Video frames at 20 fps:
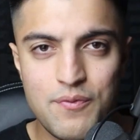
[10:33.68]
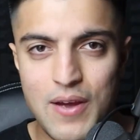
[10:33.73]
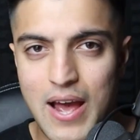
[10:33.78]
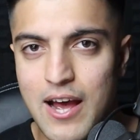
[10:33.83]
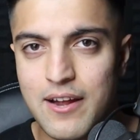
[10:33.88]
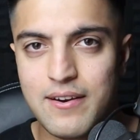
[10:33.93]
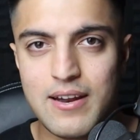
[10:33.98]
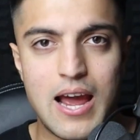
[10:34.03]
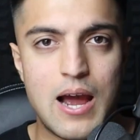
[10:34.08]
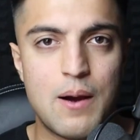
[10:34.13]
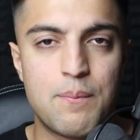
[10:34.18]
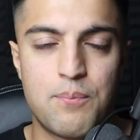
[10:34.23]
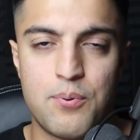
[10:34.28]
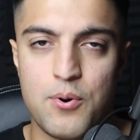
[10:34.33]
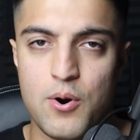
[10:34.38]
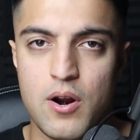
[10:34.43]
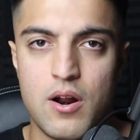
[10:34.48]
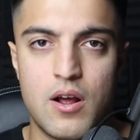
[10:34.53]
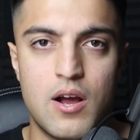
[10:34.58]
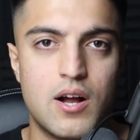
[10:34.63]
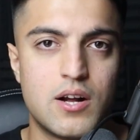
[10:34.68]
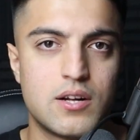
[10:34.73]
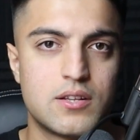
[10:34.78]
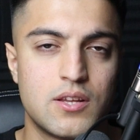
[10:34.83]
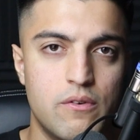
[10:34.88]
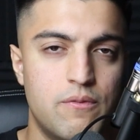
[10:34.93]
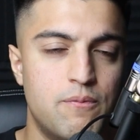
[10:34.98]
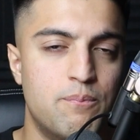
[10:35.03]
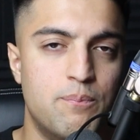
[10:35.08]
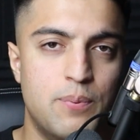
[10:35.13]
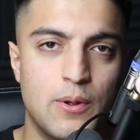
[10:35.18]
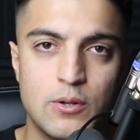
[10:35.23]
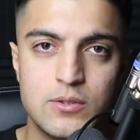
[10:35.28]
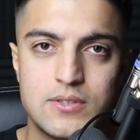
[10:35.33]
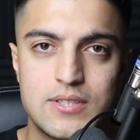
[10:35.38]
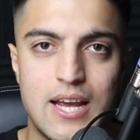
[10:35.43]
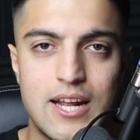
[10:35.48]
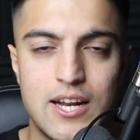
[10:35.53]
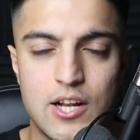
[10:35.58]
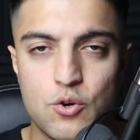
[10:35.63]
found our product, we've
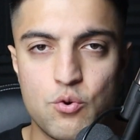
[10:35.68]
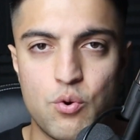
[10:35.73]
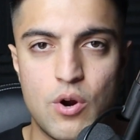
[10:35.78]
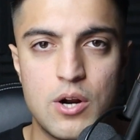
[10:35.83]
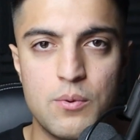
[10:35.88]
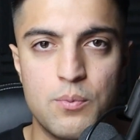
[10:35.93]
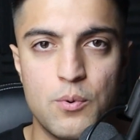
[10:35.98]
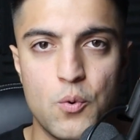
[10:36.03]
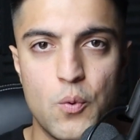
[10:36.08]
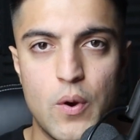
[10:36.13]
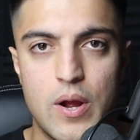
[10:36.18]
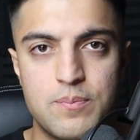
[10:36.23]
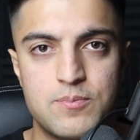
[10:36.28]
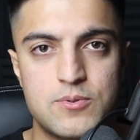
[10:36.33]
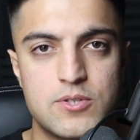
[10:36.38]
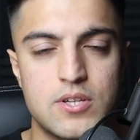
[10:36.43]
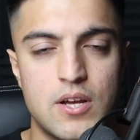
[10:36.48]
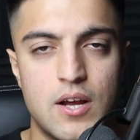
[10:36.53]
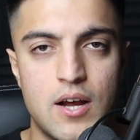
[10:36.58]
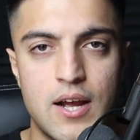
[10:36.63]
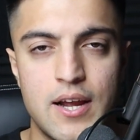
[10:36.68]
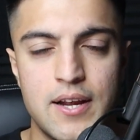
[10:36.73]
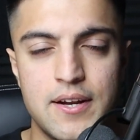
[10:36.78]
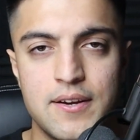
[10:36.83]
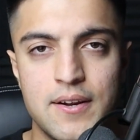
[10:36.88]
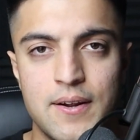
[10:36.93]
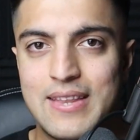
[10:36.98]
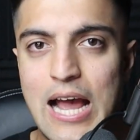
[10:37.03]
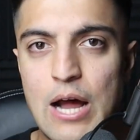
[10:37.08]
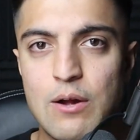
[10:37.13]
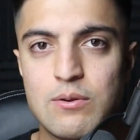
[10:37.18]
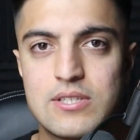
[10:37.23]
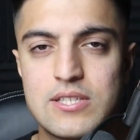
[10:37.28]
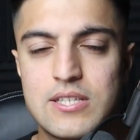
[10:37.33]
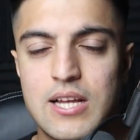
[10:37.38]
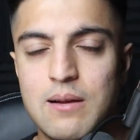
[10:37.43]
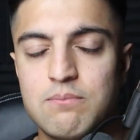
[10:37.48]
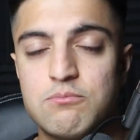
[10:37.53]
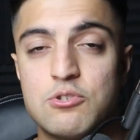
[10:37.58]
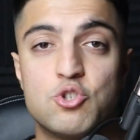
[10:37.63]
built an incredible website, now it's
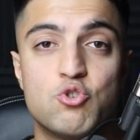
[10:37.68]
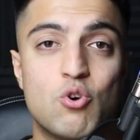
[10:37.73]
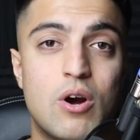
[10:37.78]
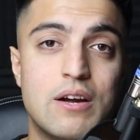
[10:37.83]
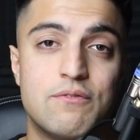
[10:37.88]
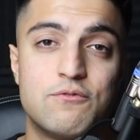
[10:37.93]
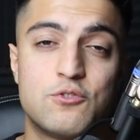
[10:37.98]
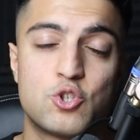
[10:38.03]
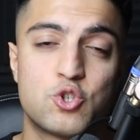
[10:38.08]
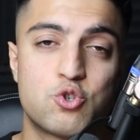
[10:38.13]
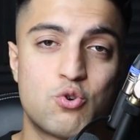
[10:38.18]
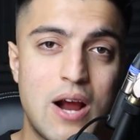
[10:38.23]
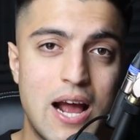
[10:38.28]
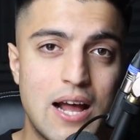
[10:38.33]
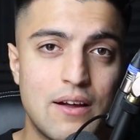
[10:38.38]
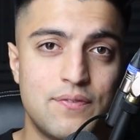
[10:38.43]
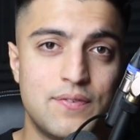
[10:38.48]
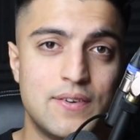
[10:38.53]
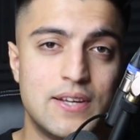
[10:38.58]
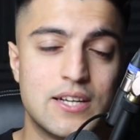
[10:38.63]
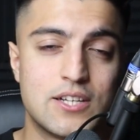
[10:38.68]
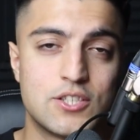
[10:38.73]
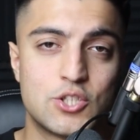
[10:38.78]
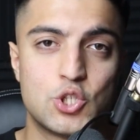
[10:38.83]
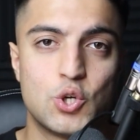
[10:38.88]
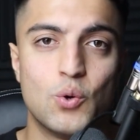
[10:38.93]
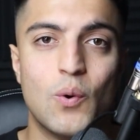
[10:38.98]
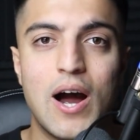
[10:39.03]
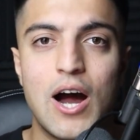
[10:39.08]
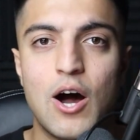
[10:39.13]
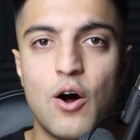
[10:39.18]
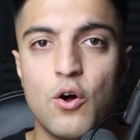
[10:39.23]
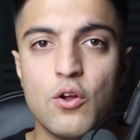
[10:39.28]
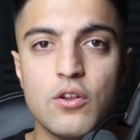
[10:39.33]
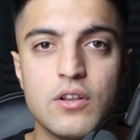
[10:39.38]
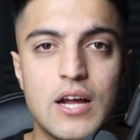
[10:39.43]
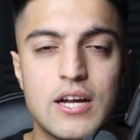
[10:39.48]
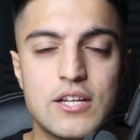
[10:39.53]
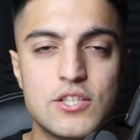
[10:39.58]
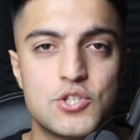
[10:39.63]
time to drive traffic to our
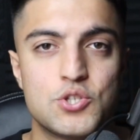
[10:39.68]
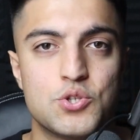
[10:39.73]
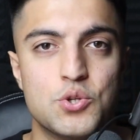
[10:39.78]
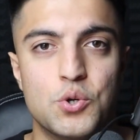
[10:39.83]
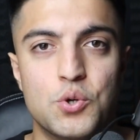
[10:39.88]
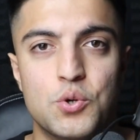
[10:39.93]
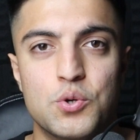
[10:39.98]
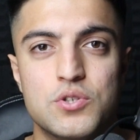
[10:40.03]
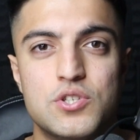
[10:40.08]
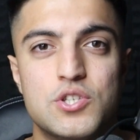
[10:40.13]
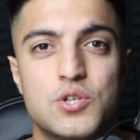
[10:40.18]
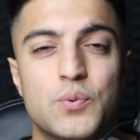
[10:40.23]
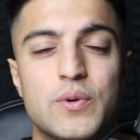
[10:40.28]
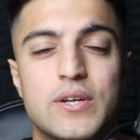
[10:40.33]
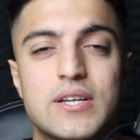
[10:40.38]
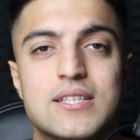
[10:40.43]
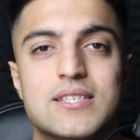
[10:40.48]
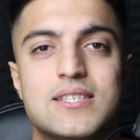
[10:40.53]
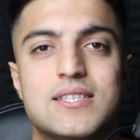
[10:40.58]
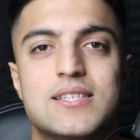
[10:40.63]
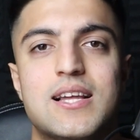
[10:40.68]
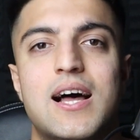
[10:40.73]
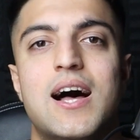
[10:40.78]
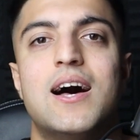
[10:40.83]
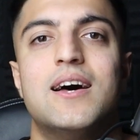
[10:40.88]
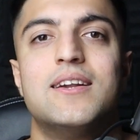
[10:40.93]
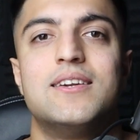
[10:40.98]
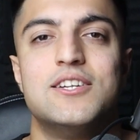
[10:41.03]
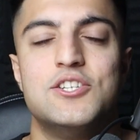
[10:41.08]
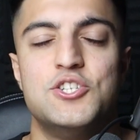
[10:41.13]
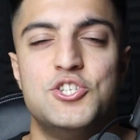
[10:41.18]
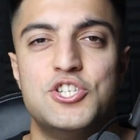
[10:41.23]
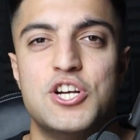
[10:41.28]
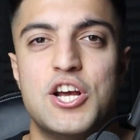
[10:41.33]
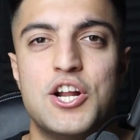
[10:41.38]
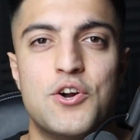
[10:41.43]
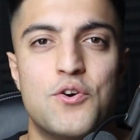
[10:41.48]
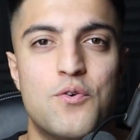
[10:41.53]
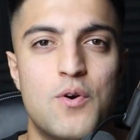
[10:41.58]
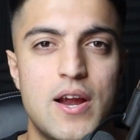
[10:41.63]
online store so we can start
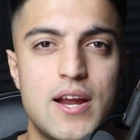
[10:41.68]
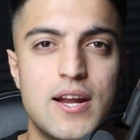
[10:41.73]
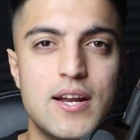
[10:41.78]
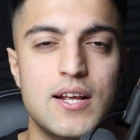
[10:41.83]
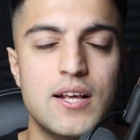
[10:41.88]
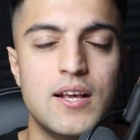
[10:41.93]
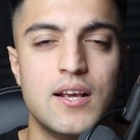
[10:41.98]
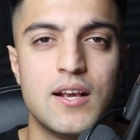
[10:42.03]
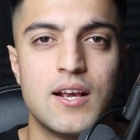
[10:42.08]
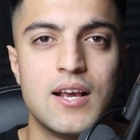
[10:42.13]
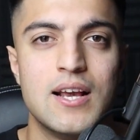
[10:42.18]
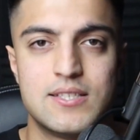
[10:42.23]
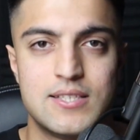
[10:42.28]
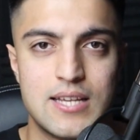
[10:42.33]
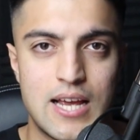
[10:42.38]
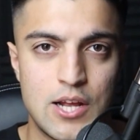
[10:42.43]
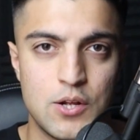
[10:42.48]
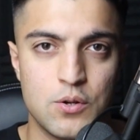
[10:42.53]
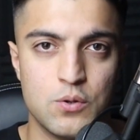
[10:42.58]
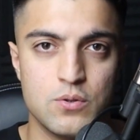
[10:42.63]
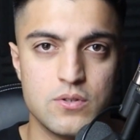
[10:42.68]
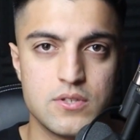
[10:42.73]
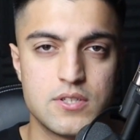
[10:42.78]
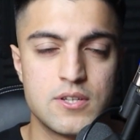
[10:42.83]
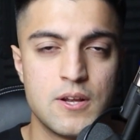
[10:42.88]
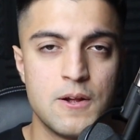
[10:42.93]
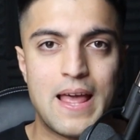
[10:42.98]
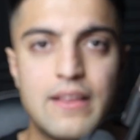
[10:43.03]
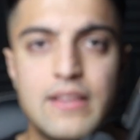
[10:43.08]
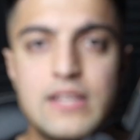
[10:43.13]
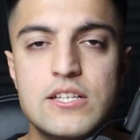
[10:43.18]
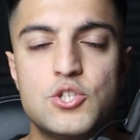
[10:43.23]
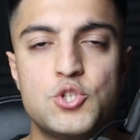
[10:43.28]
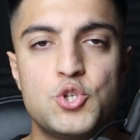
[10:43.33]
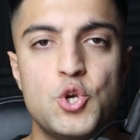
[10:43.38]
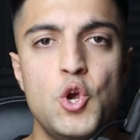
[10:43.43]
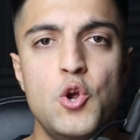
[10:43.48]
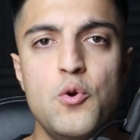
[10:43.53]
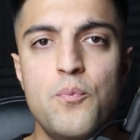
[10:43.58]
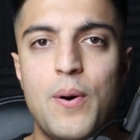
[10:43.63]
generating sales. Now, there's
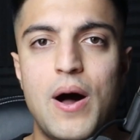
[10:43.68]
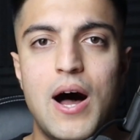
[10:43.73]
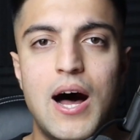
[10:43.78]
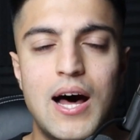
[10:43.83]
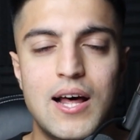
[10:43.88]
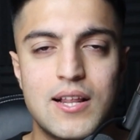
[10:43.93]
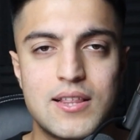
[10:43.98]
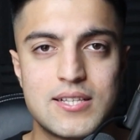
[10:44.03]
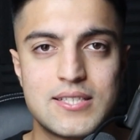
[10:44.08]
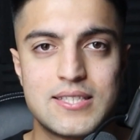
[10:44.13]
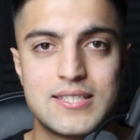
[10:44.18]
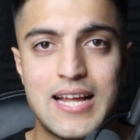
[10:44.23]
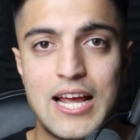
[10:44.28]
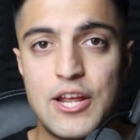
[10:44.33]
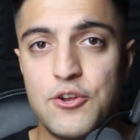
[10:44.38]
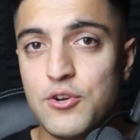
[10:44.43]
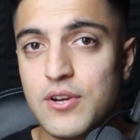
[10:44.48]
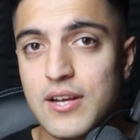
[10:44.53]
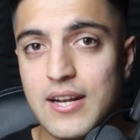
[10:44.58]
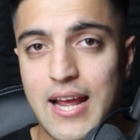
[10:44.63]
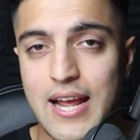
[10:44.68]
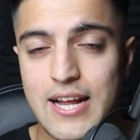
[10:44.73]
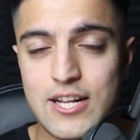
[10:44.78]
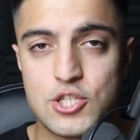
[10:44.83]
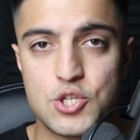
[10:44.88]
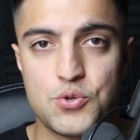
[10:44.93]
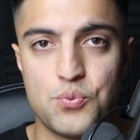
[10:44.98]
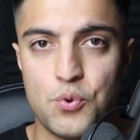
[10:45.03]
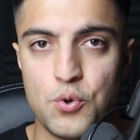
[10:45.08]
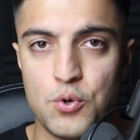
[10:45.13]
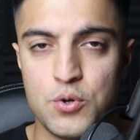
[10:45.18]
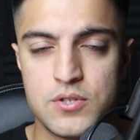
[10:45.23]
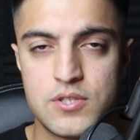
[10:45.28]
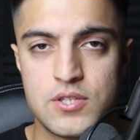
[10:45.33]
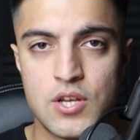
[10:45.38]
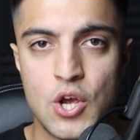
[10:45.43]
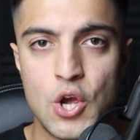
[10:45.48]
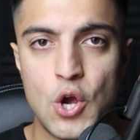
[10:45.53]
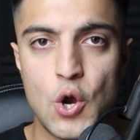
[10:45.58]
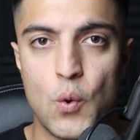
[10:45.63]
two paths that you can head towards
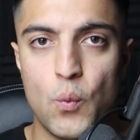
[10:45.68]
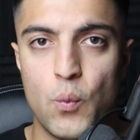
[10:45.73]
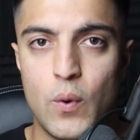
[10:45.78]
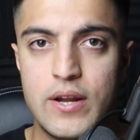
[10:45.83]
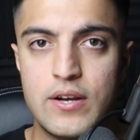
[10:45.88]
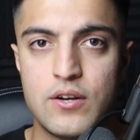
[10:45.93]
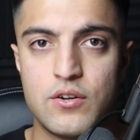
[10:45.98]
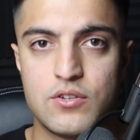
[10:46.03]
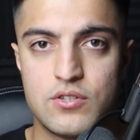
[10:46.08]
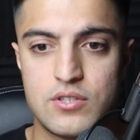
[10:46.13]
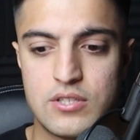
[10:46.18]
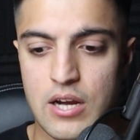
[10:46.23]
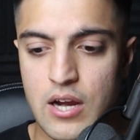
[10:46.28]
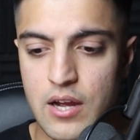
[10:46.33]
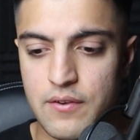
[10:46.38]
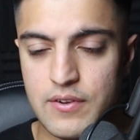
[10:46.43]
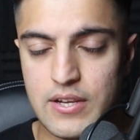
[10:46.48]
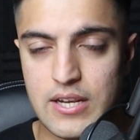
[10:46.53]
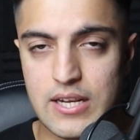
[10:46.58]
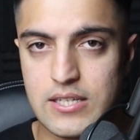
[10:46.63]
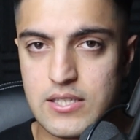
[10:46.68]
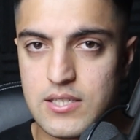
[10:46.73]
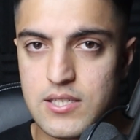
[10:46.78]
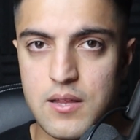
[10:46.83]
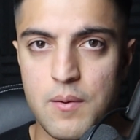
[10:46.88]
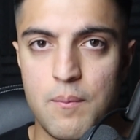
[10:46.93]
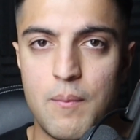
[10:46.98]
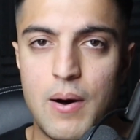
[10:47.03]
when diving into the